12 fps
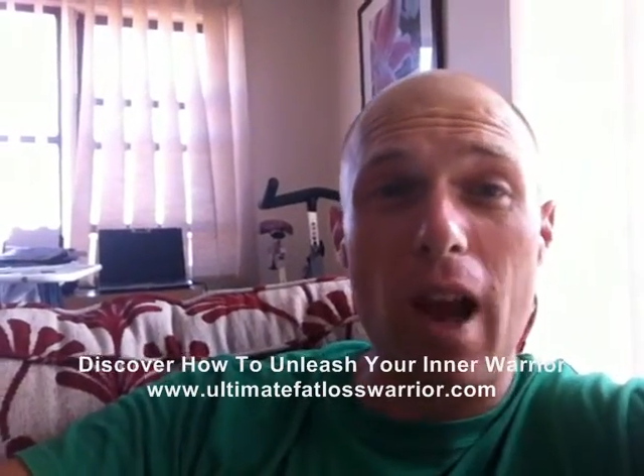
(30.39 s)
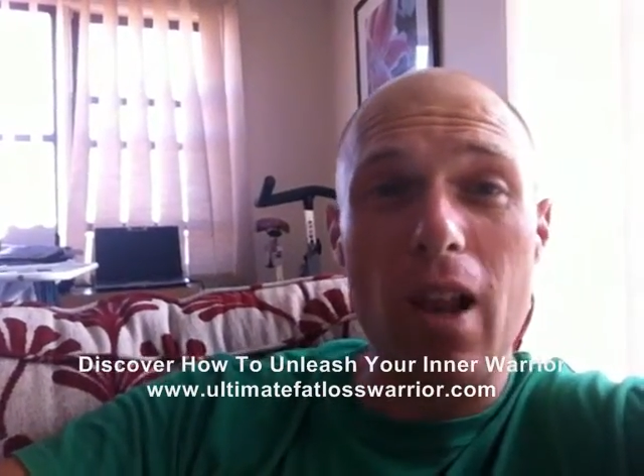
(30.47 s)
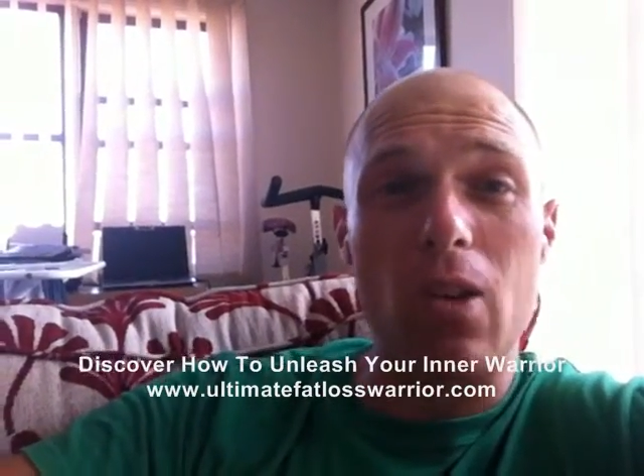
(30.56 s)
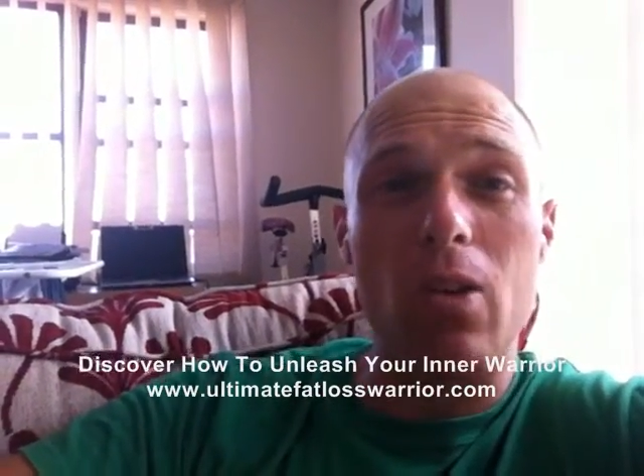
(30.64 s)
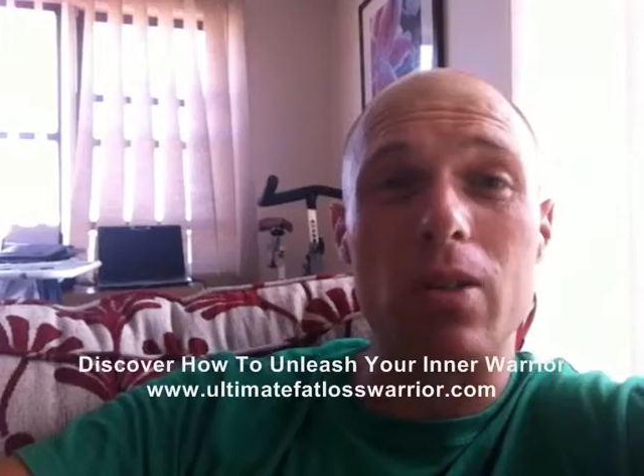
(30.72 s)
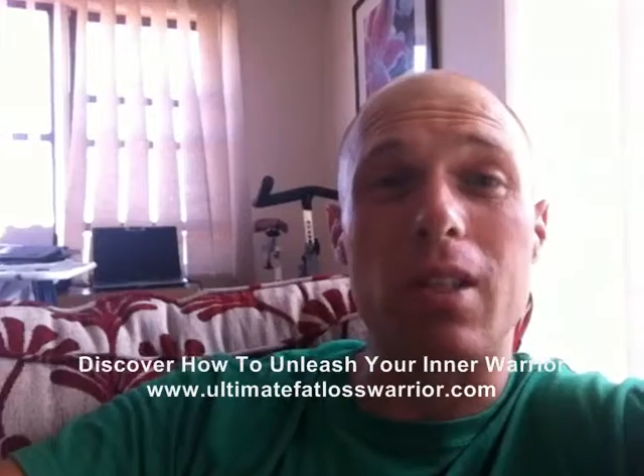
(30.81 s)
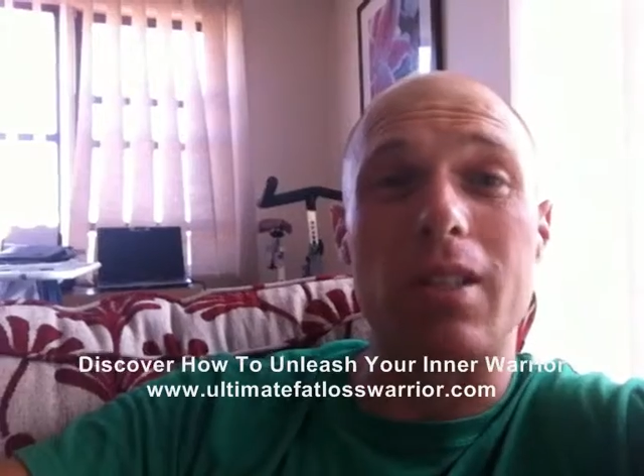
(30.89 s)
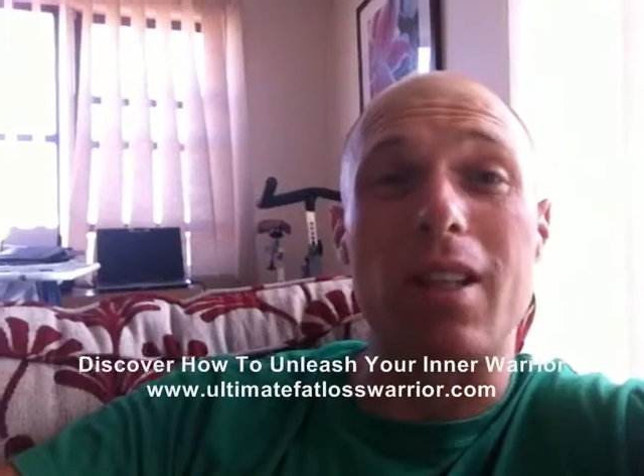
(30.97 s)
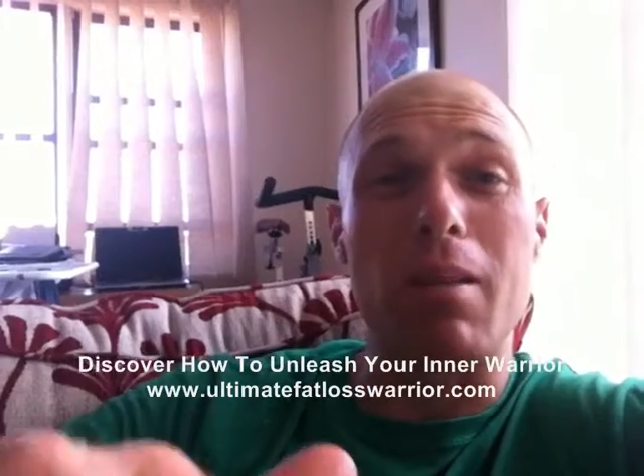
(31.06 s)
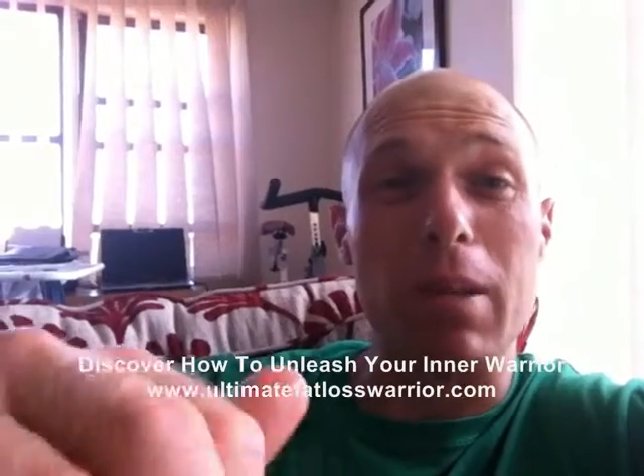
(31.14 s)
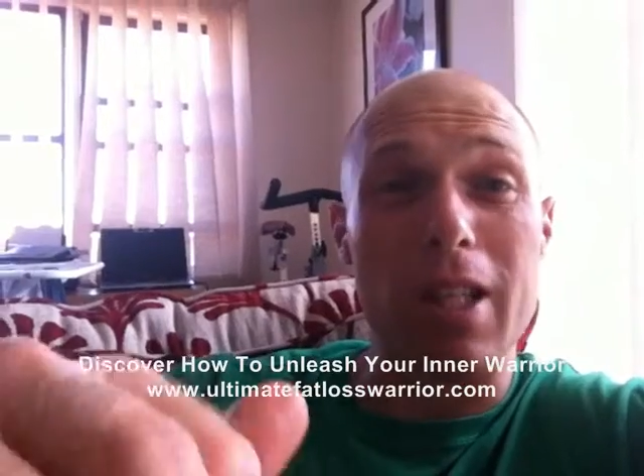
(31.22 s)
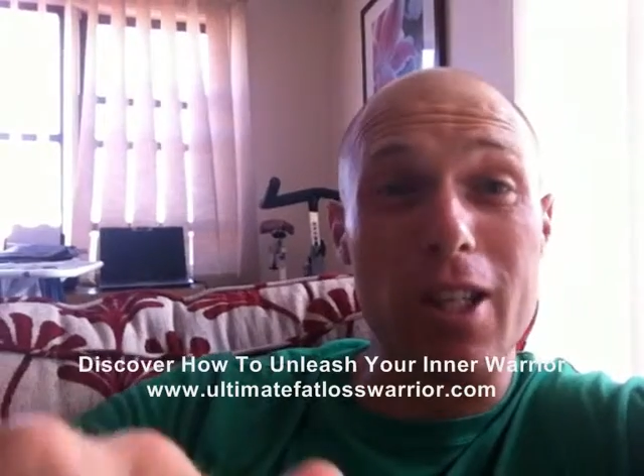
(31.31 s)
fat loss,
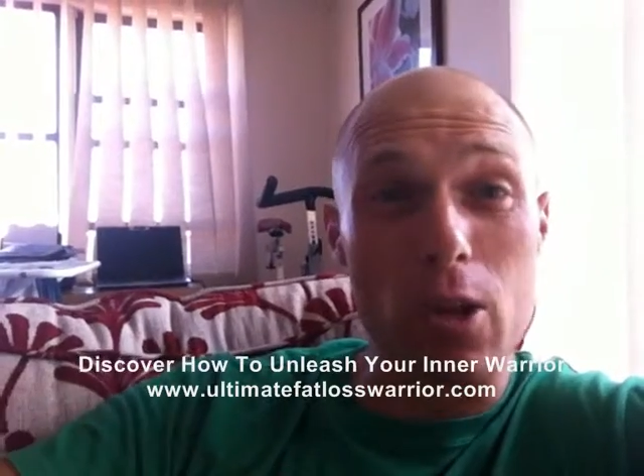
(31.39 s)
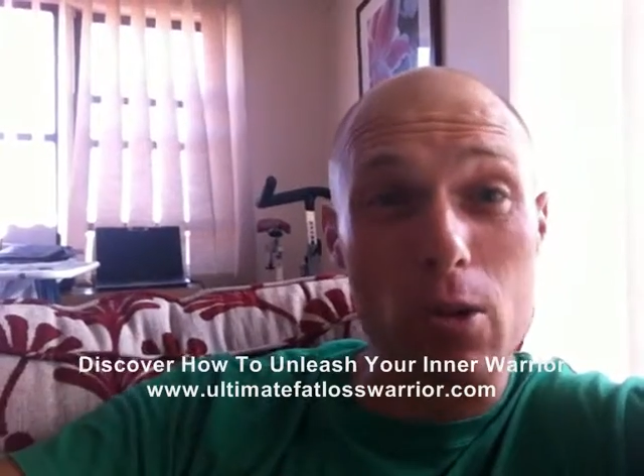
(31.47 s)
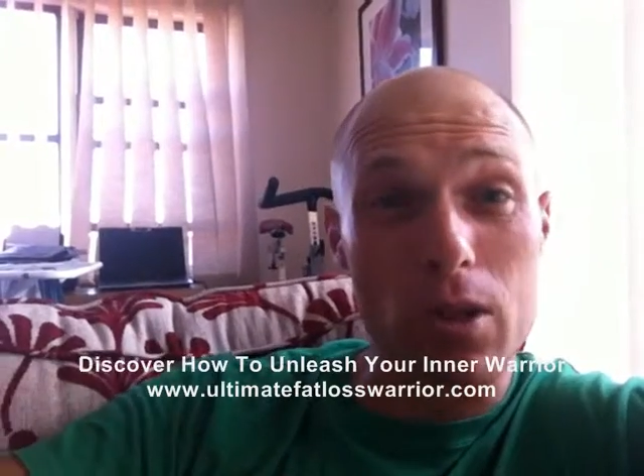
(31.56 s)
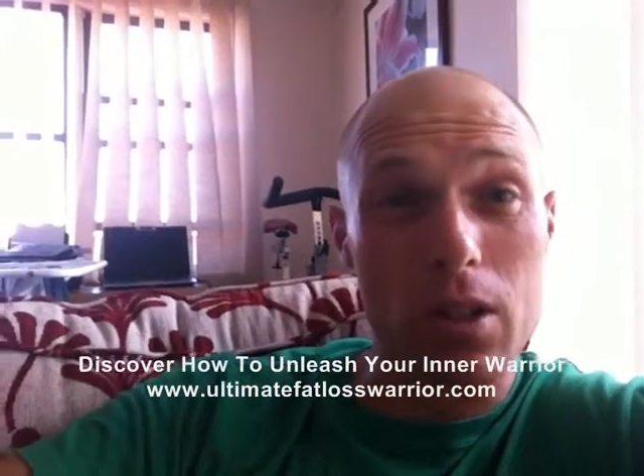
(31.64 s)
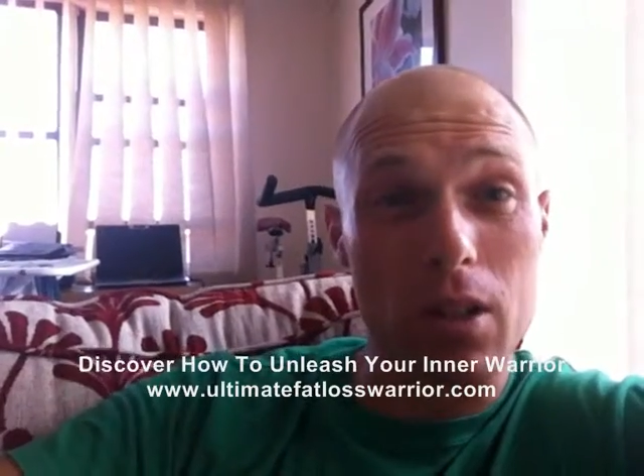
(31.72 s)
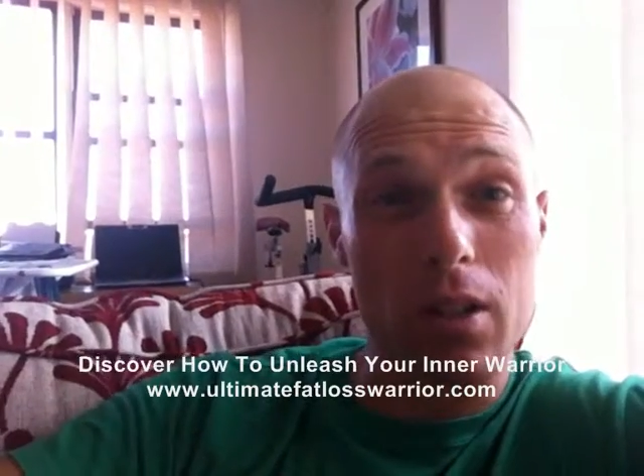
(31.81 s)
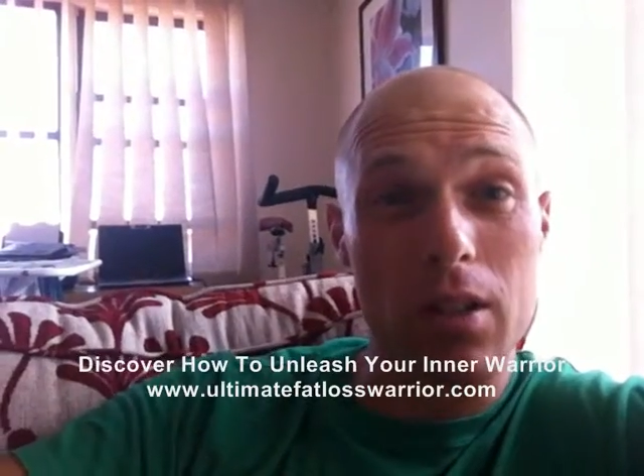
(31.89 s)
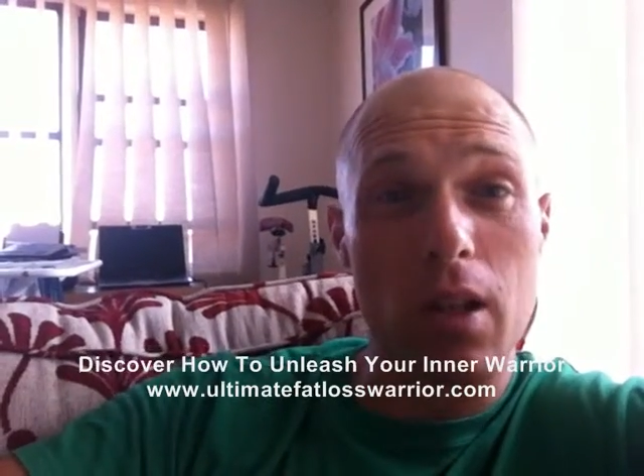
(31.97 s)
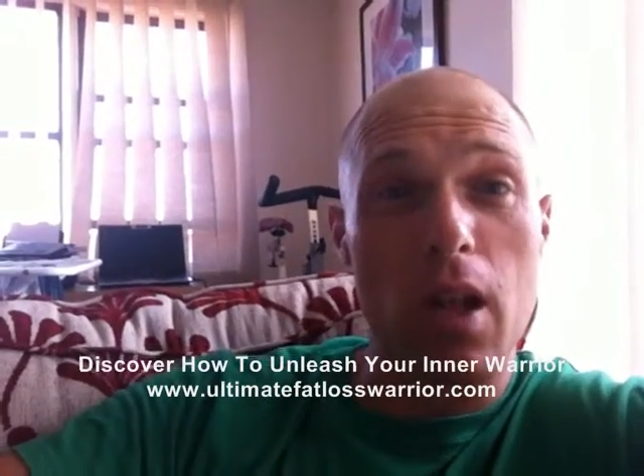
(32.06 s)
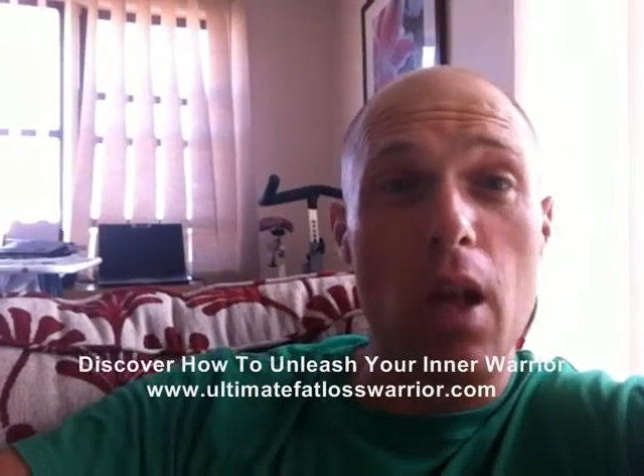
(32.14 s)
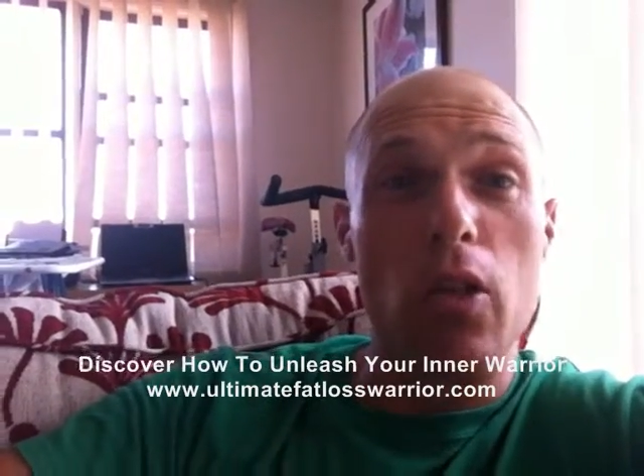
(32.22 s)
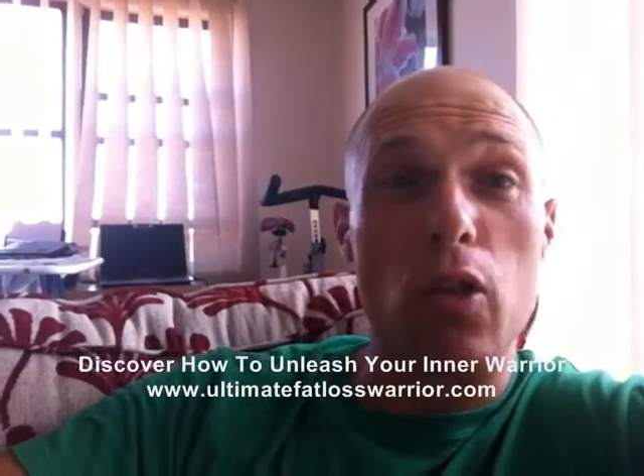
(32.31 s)
it's going to be useless.